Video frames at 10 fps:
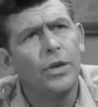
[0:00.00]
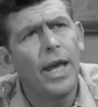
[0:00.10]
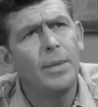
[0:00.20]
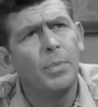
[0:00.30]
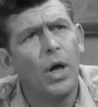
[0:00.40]
You're
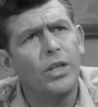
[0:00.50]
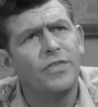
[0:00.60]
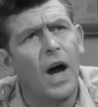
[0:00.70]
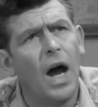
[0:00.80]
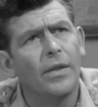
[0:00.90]
that boy's
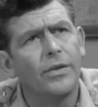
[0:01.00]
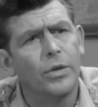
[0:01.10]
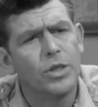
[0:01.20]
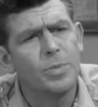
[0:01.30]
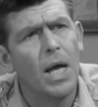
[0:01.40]
father.
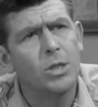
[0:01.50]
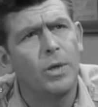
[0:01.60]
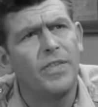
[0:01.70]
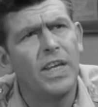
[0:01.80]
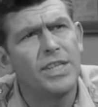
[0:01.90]
You're
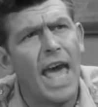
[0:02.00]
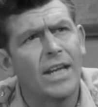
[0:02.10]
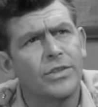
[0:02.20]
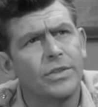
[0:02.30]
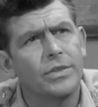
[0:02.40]
responsible for his
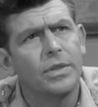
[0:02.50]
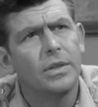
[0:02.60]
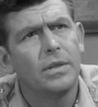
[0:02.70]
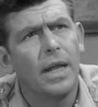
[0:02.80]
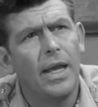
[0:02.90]
actions.
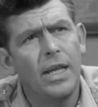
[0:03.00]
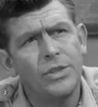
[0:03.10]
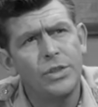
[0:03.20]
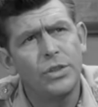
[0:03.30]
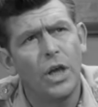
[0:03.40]
Now,
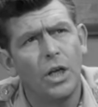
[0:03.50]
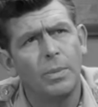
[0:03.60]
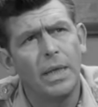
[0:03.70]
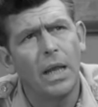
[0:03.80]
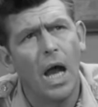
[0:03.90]
he's too young
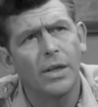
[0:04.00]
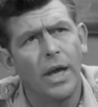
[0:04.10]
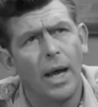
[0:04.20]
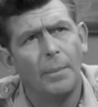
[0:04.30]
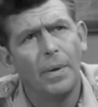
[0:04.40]
to be locked
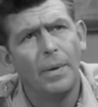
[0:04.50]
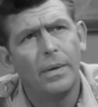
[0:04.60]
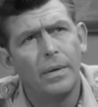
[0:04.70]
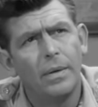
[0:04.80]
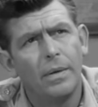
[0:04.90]
up.
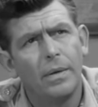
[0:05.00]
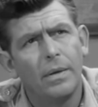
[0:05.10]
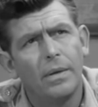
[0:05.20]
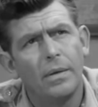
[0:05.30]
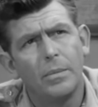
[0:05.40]

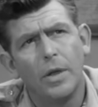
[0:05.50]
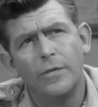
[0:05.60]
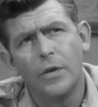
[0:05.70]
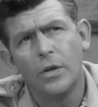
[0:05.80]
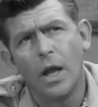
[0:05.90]
But
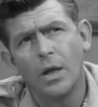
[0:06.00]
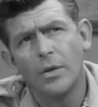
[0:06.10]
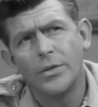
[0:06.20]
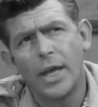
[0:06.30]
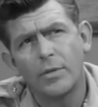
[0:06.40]
if you're not
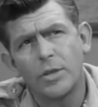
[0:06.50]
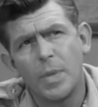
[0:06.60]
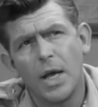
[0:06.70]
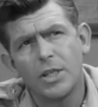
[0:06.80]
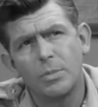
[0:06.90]
going to take
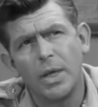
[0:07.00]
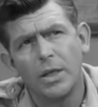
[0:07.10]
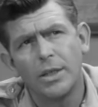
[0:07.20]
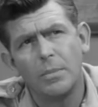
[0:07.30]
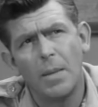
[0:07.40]

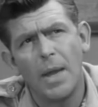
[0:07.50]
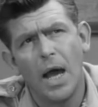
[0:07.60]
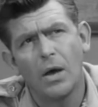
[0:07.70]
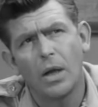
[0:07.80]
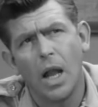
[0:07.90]
responsibility, maybe
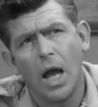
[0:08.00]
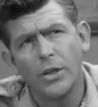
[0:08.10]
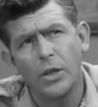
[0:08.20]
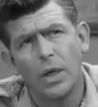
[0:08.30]
I ought to lock